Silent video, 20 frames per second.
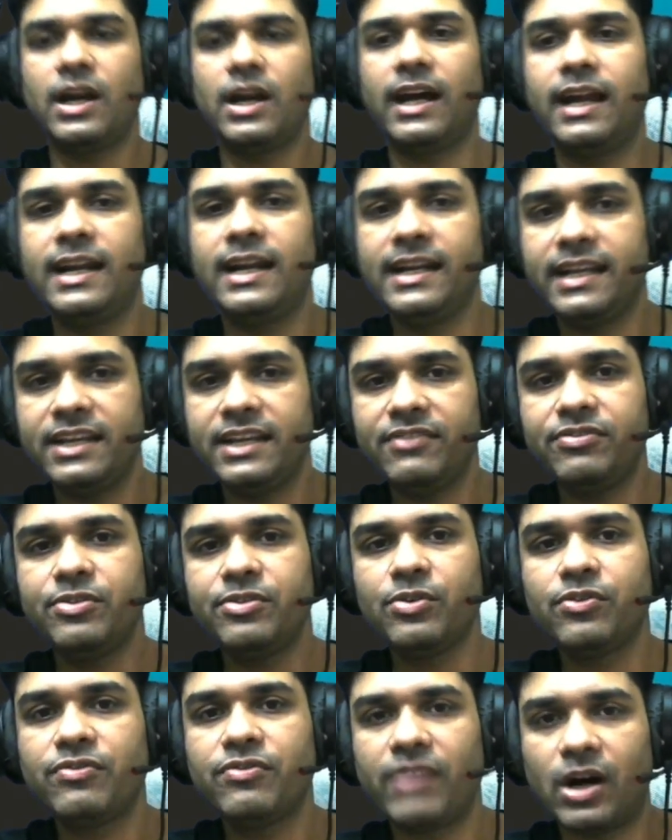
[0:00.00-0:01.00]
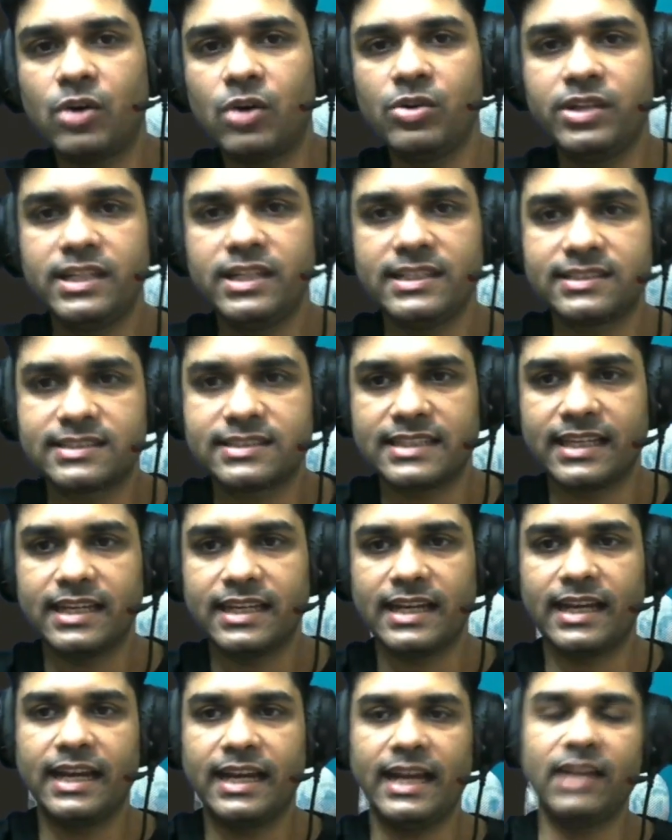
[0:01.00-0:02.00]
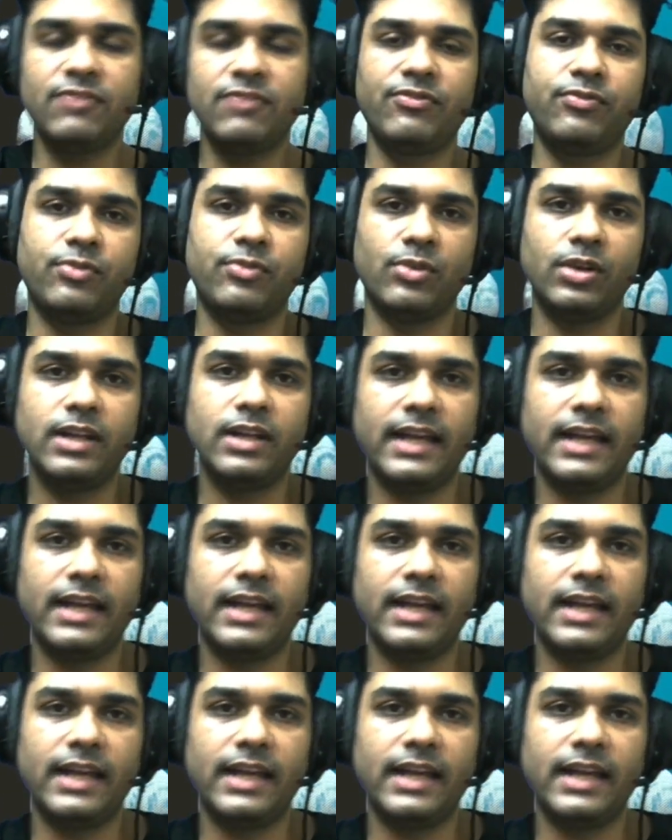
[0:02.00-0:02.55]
and if you found this helpful